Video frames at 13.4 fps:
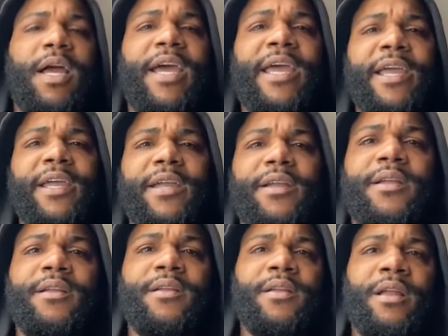Hey,
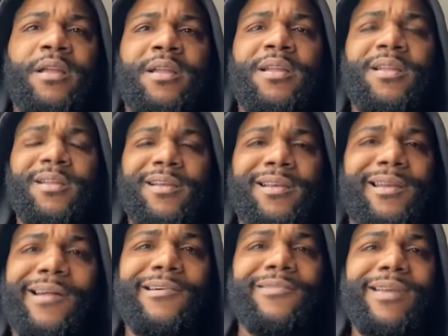
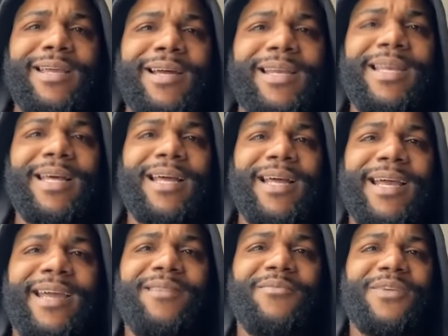long live little
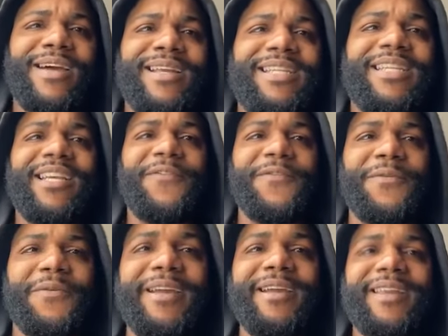hunt. Boy, this shit
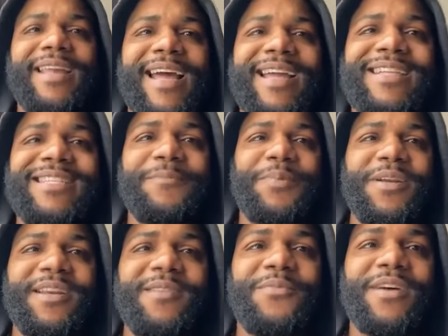for real. Man, I ain't just
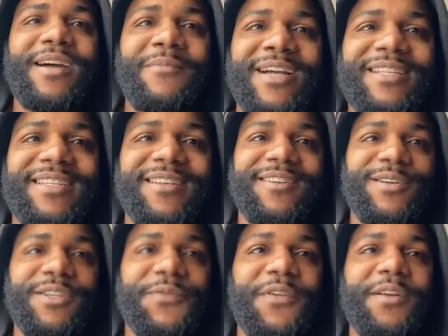putting this boy on my
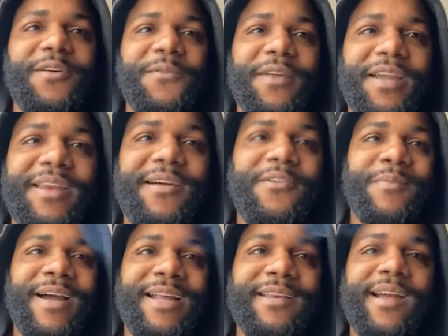songs for no reason. On
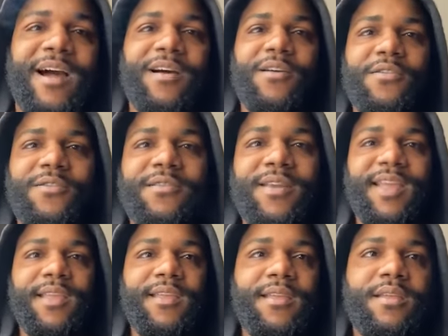oh, my dog,
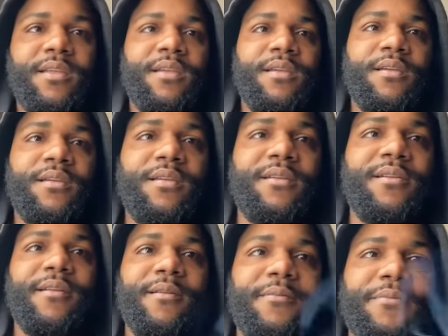man.
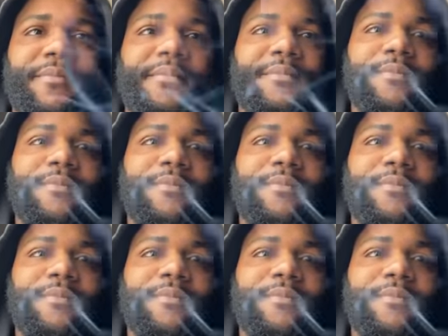You hear me?